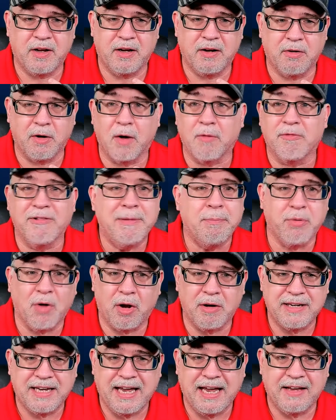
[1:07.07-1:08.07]
our
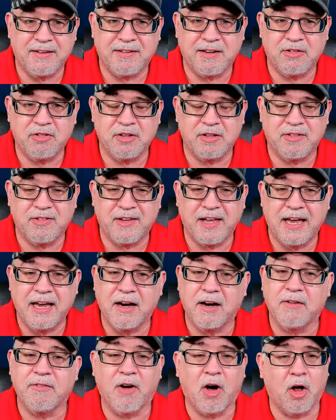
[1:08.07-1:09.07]
rebroadcasts, I should say,
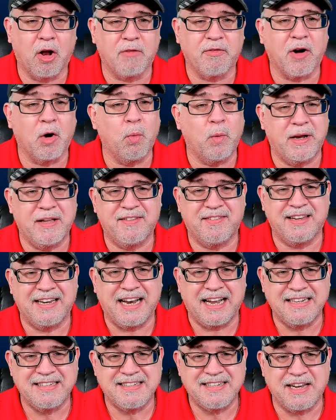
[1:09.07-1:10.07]
of all of our Wednesday
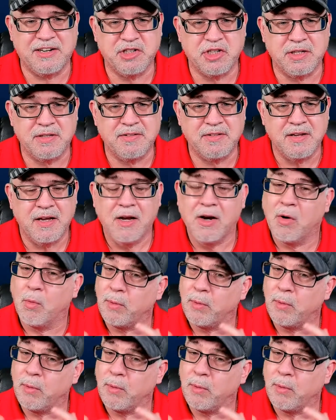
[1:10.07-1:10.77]
night sessions.